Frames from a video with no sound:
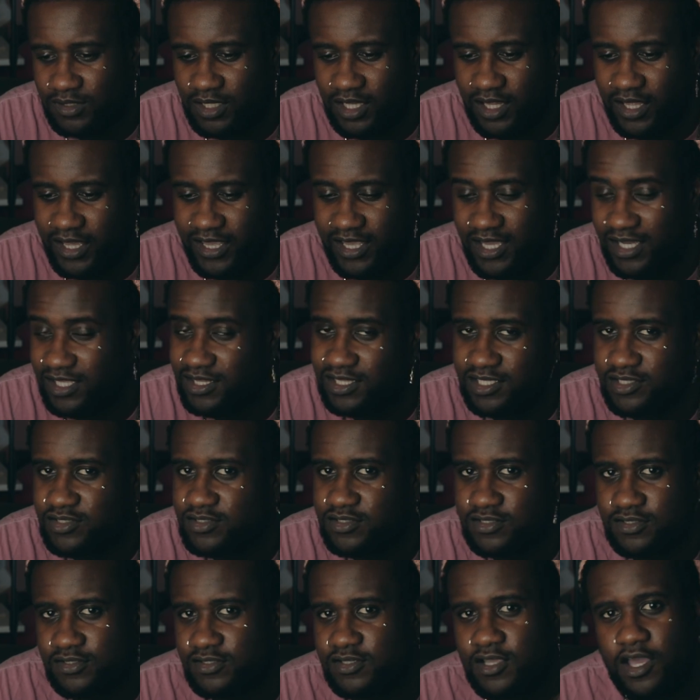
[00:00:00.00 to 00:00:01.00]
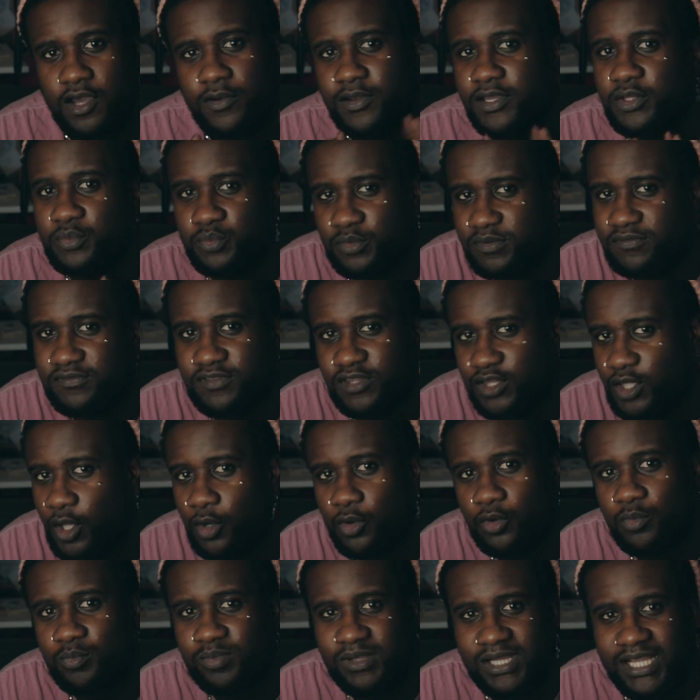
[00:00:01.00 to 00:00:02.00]
Like I literally just go in with
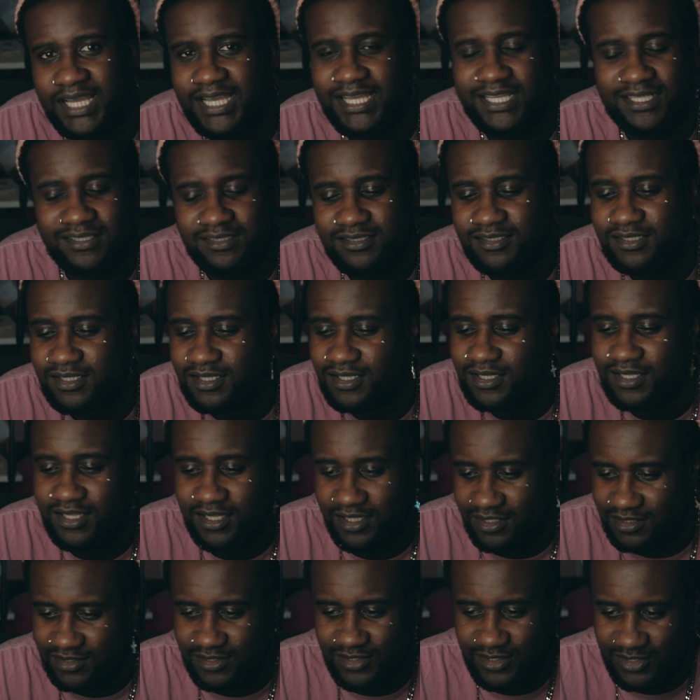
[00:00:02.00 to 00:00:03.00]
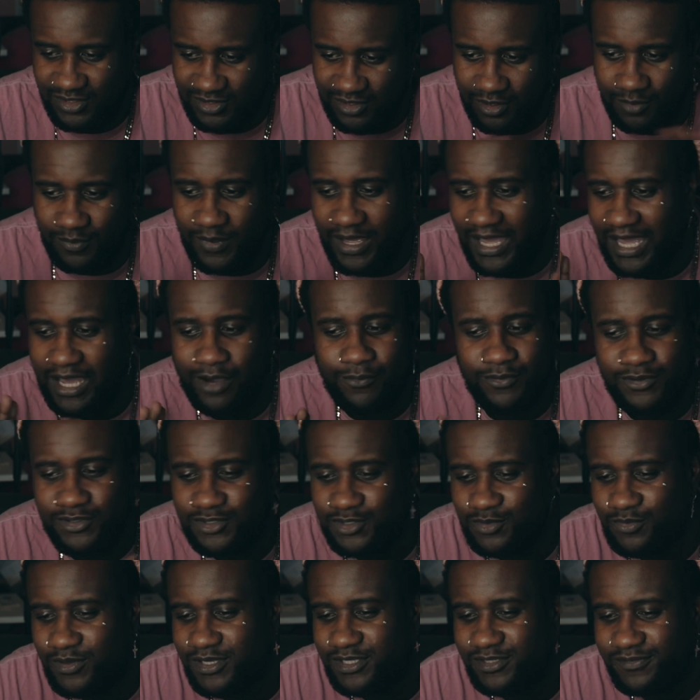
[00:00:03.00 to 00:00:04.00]
no plan and somehow
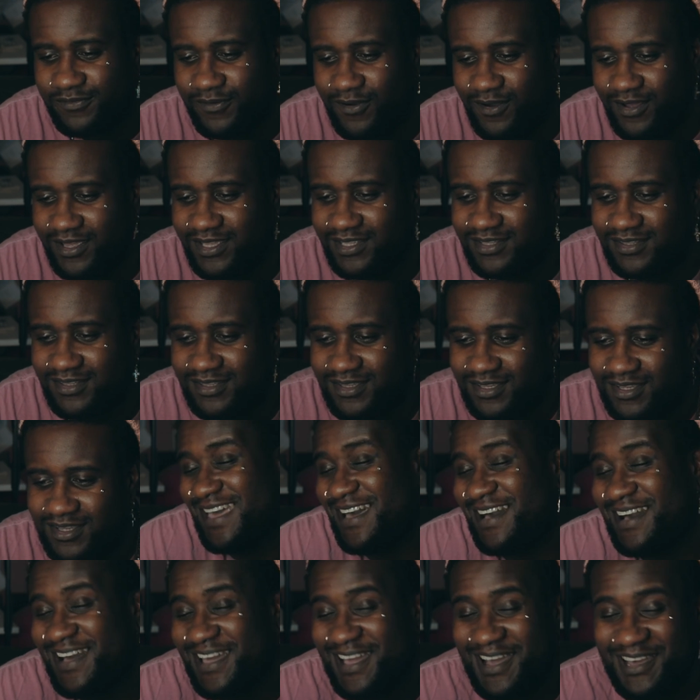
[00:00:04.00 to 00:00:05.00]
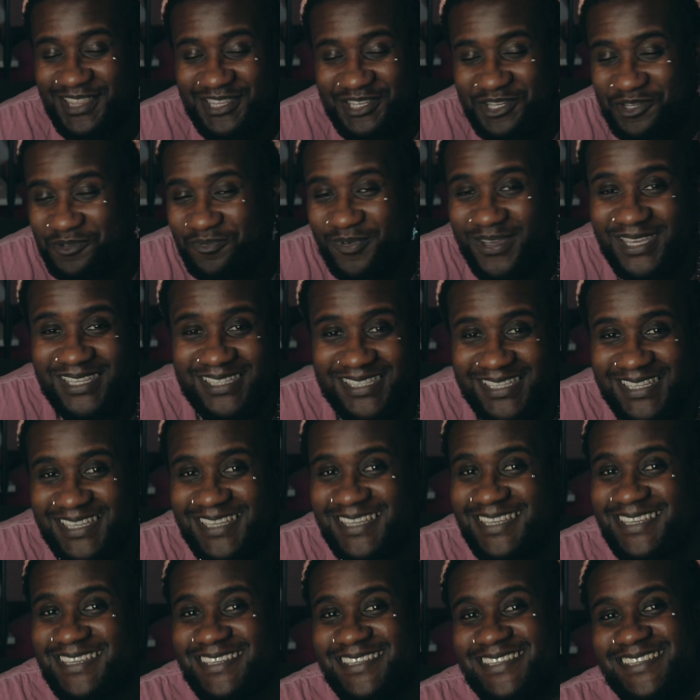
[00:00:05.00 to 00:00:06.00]
it's always fine. But yeah, I kind of just winged
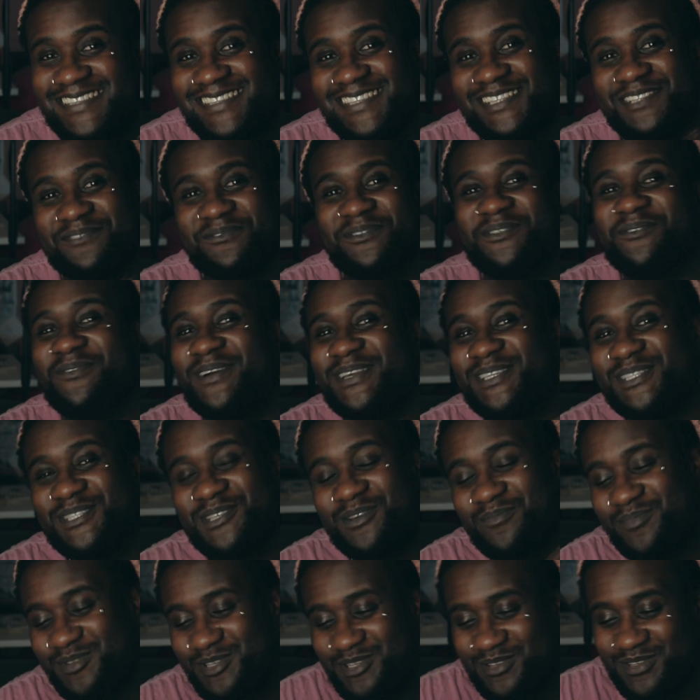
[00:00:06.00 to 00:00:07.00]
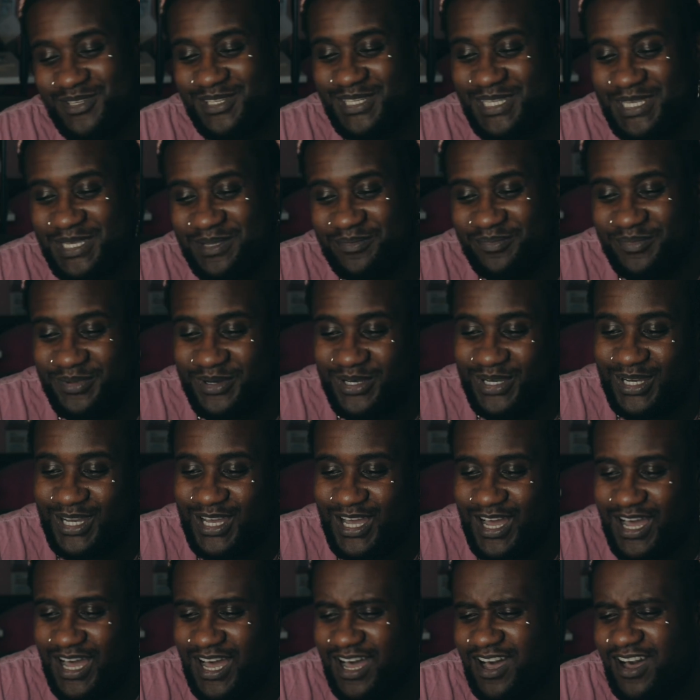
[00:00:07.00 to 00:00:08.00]
it because I didn't want to waste the opportunity.
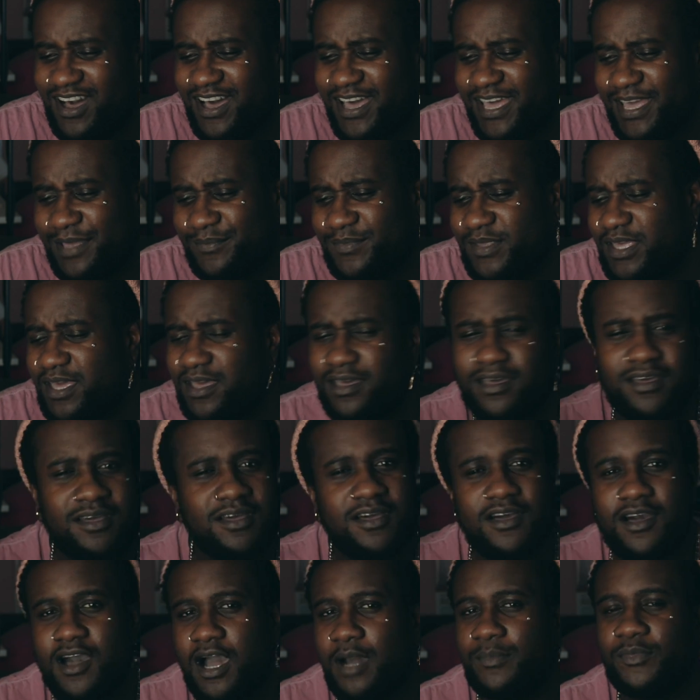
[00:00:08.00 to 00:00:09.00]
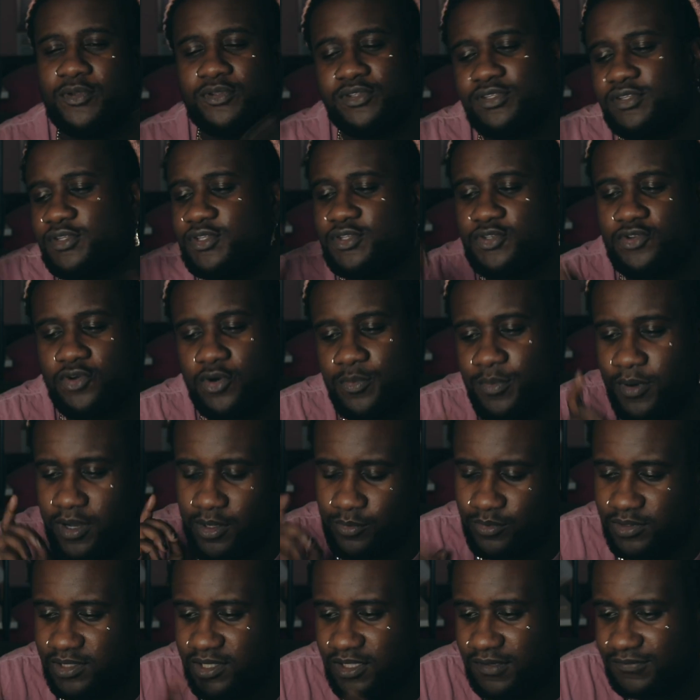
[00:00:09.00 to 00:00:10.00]
But I'm not too sure, but
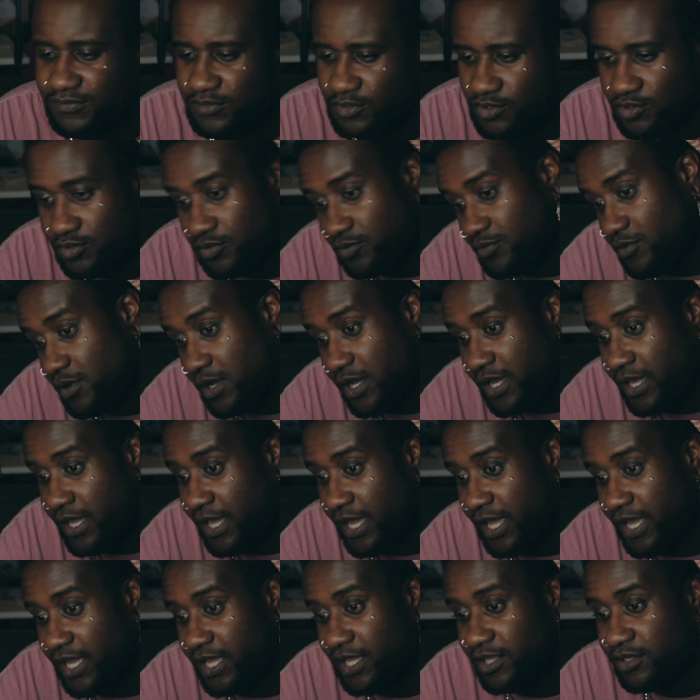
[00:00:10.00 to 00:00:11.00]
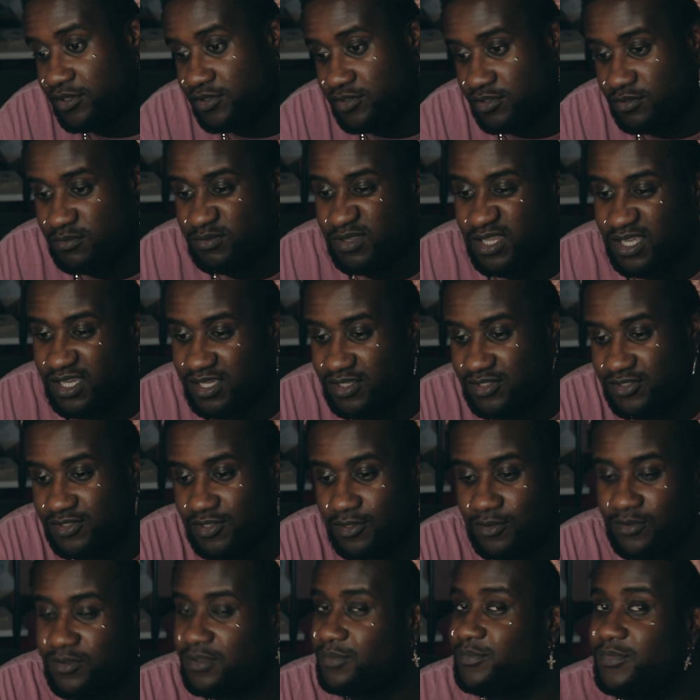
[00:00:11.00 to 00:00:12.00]
I would love to try and shoot there.
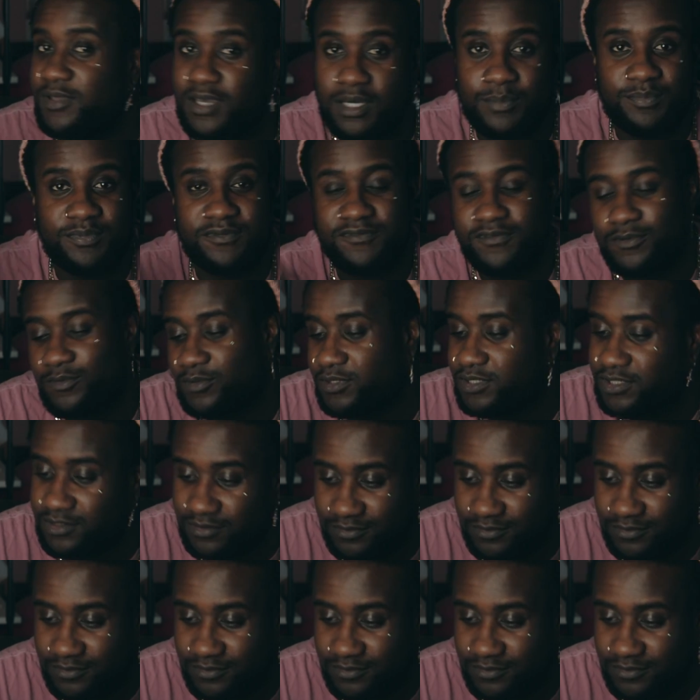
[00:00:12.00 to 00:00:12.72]
So hit me up if you want